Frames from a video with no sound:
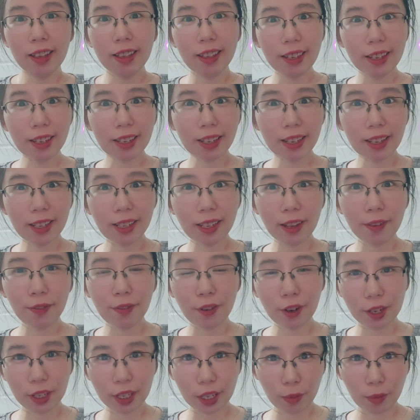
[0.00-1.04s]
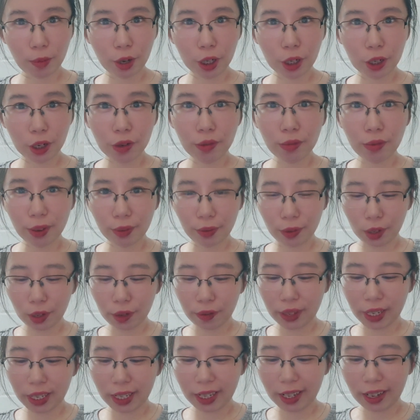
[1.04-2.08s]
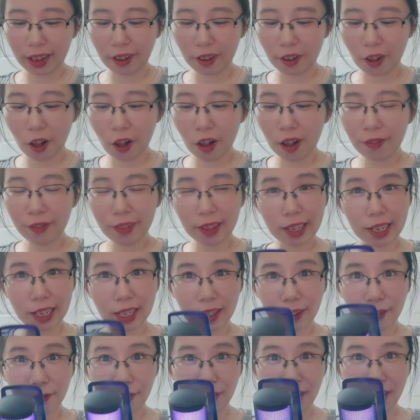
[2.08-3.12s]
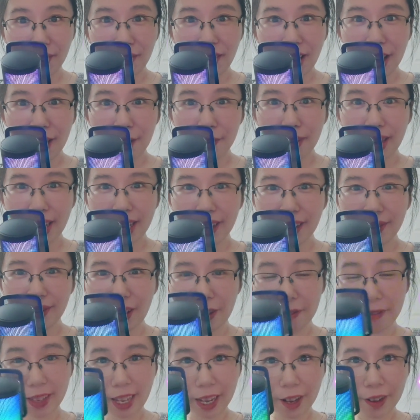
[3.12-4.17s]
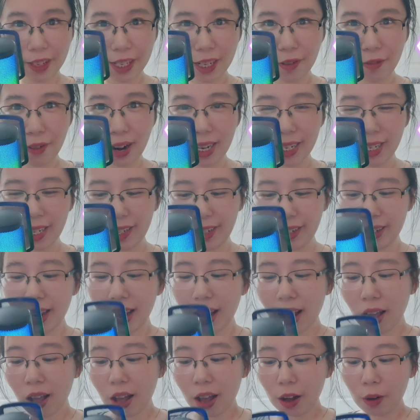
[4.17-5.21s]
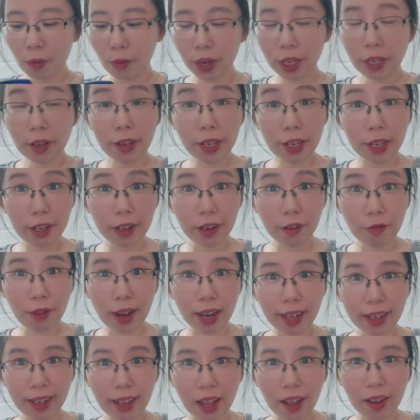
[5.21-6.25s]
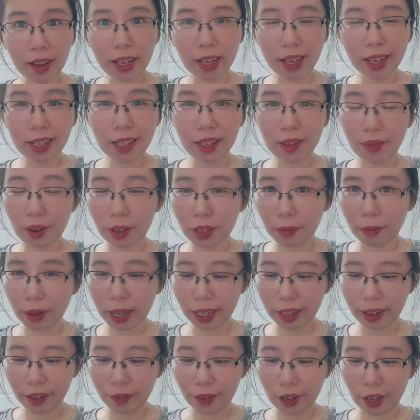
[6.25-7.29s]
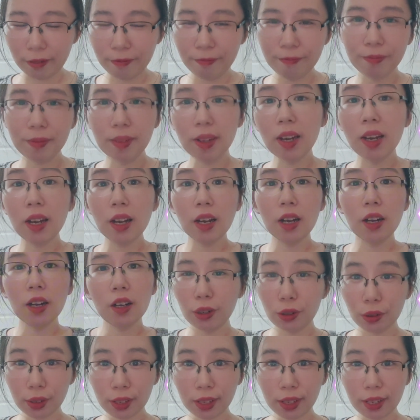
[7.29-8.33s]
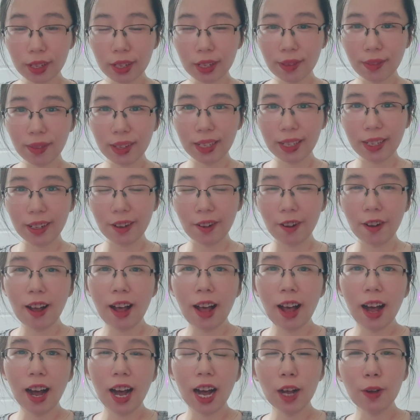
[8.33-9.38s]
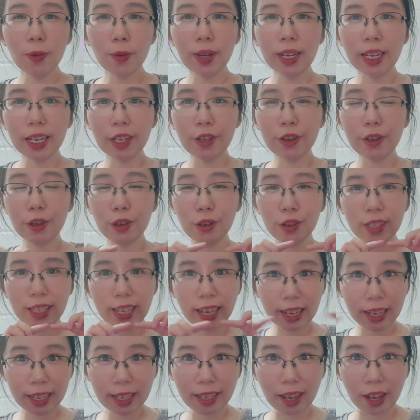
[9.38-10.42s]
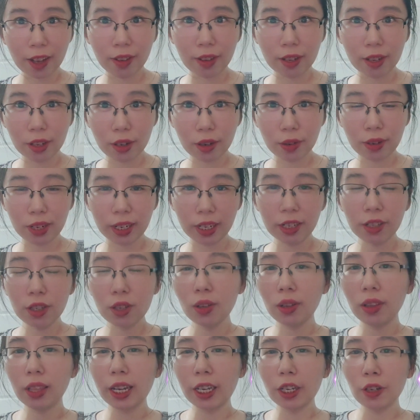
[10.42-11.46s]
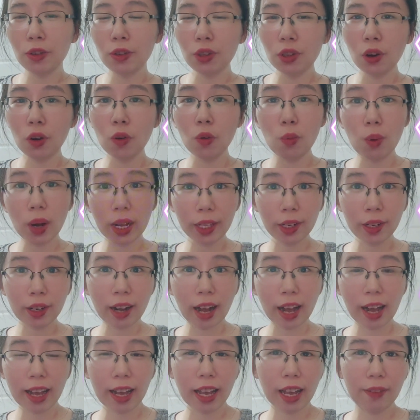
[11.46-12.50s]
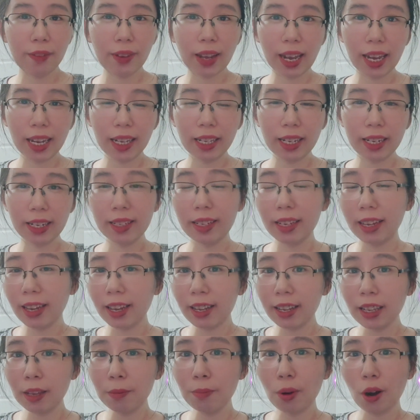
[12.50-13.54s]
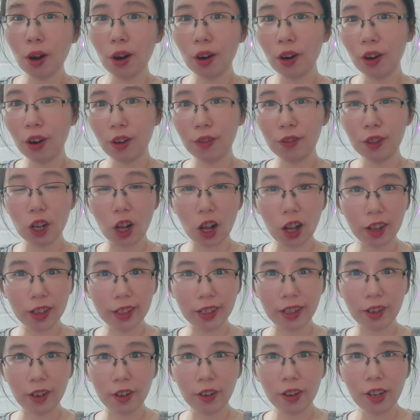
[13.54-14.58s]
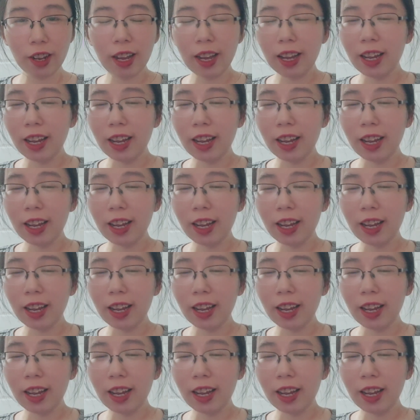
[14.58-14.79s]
This is the first impression review video of this FIFINE microphone that you see right here. What you hear right now is from the microphone. During this video, I will include text on the screen to let you know whether I have edited any part of the audio